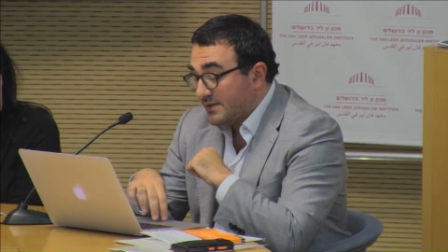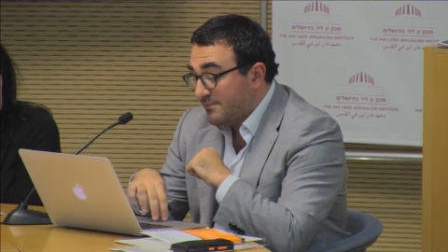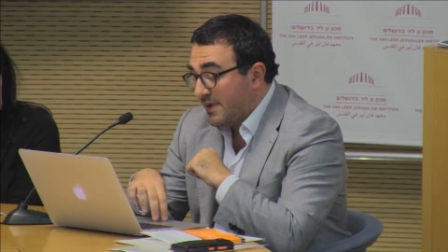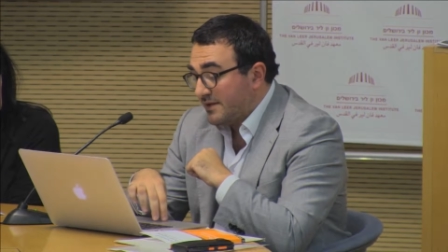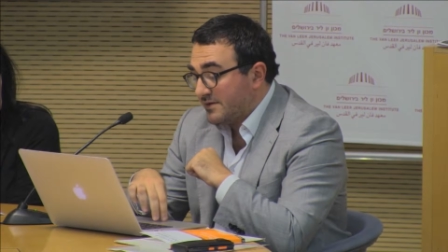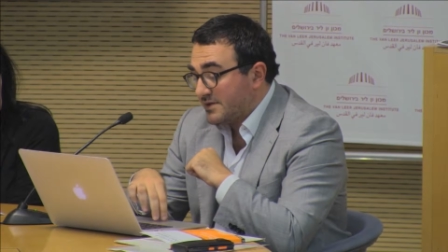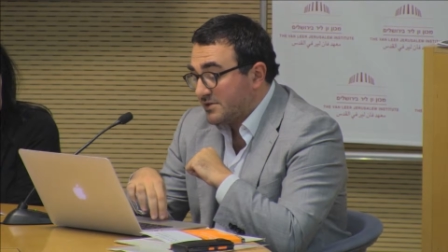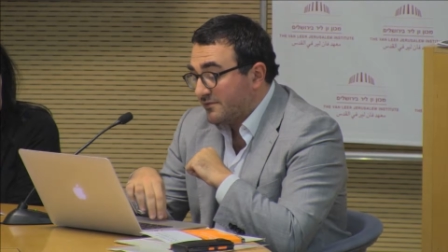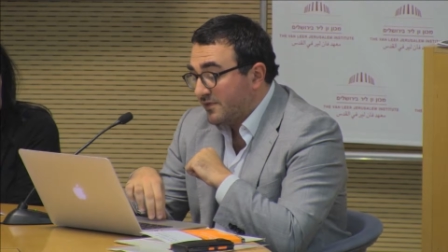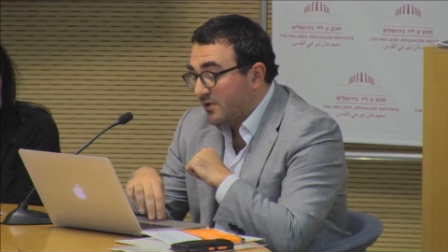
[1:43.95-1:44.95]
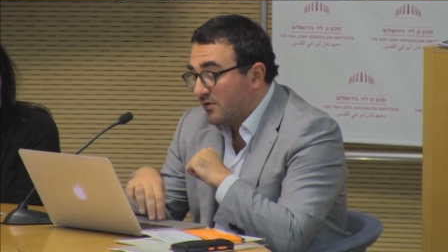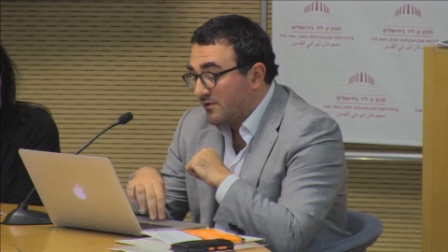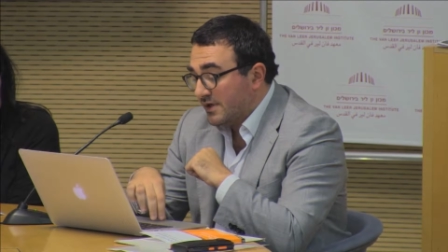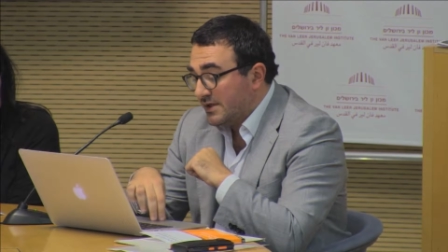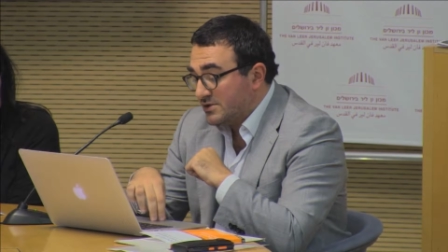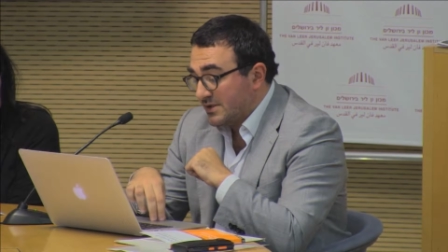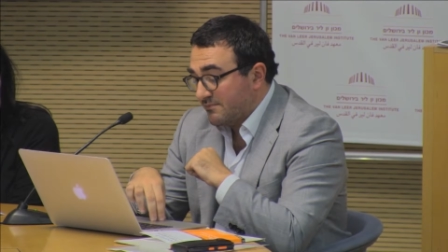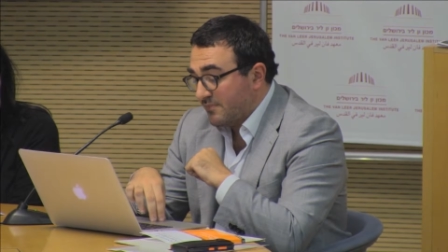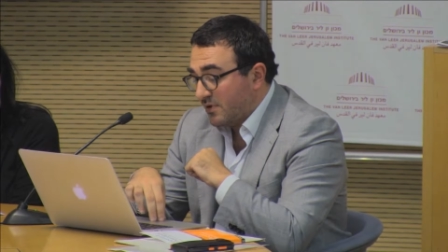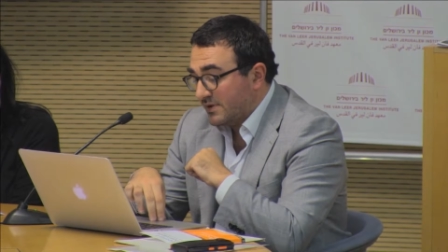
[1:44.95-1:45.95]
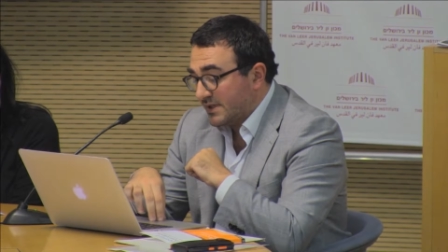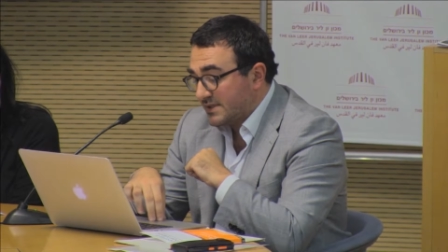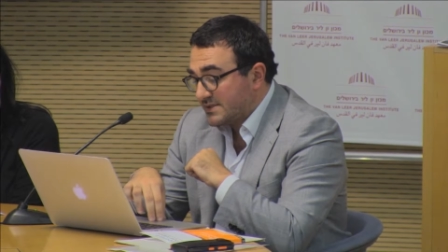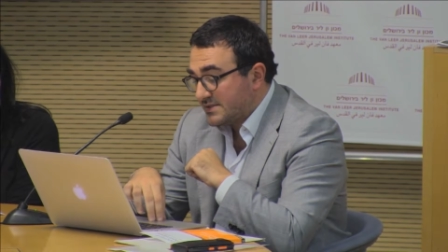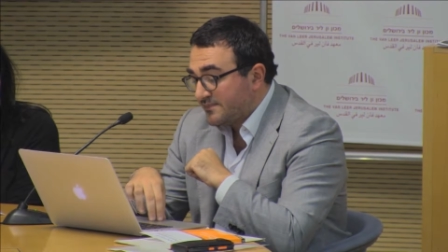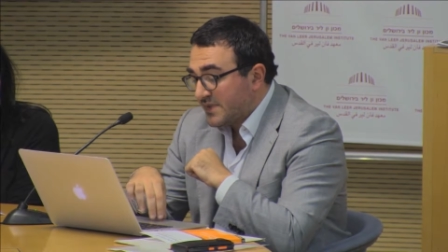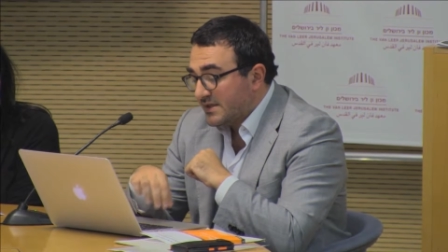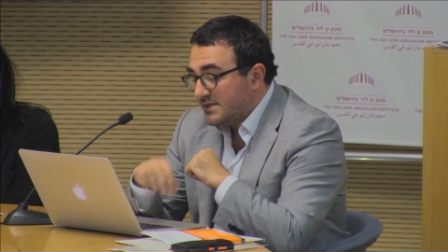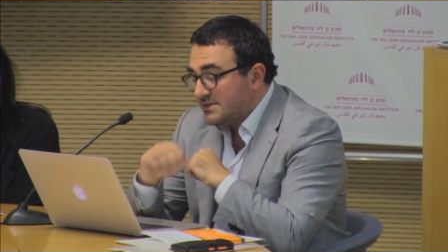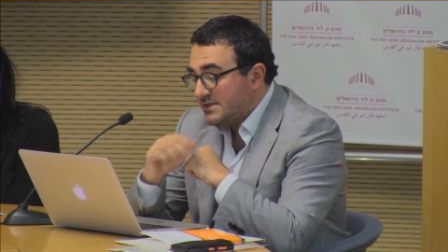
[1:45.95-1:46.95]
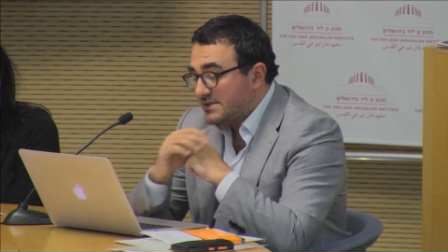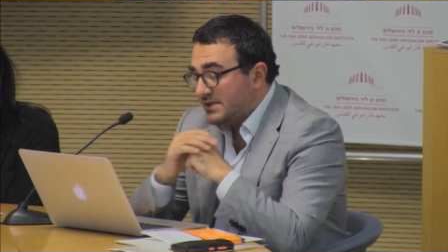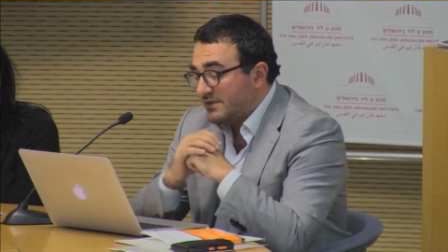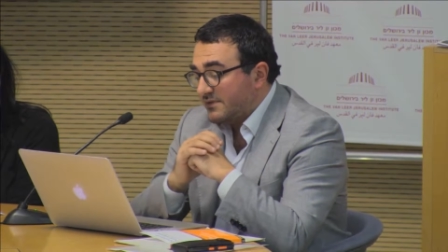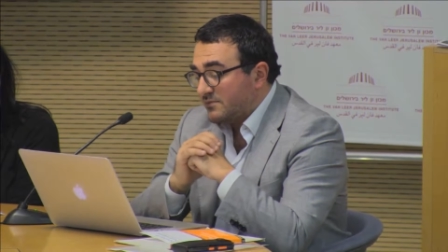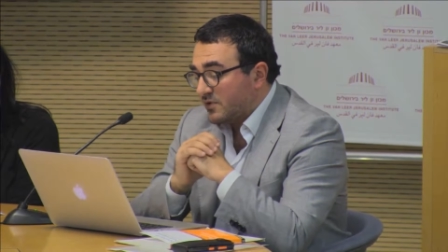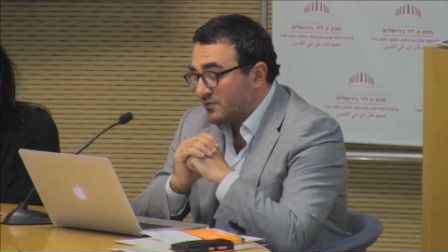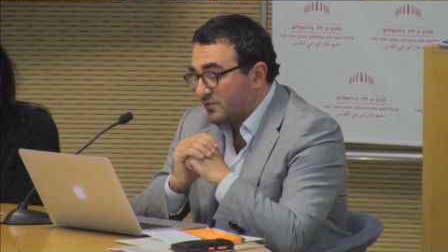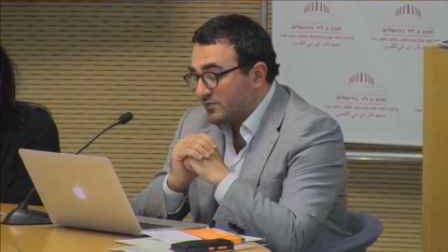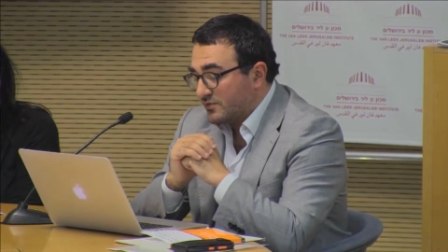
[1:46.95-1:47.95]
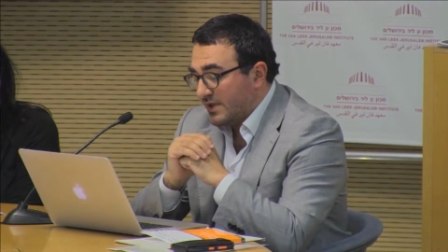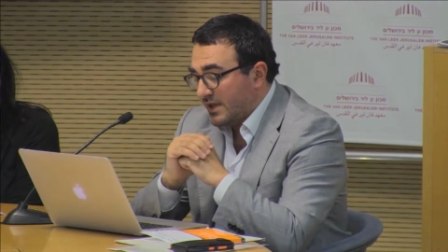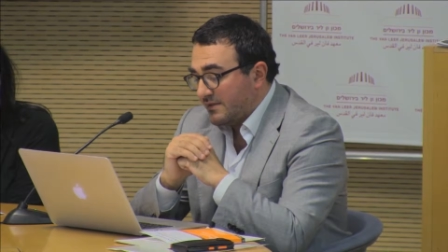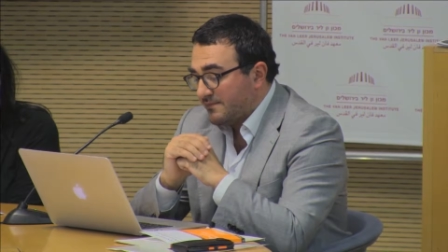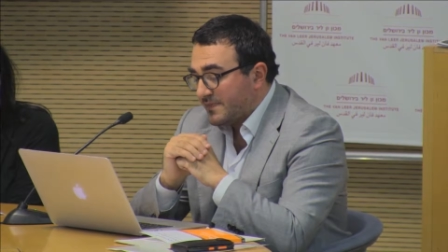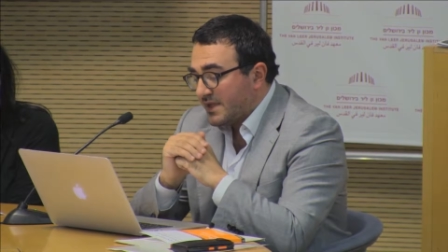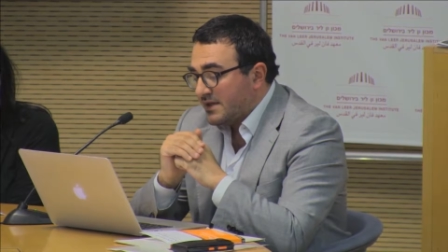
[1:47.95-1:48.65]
the boundaries of law, religion and politics. This is even more true today.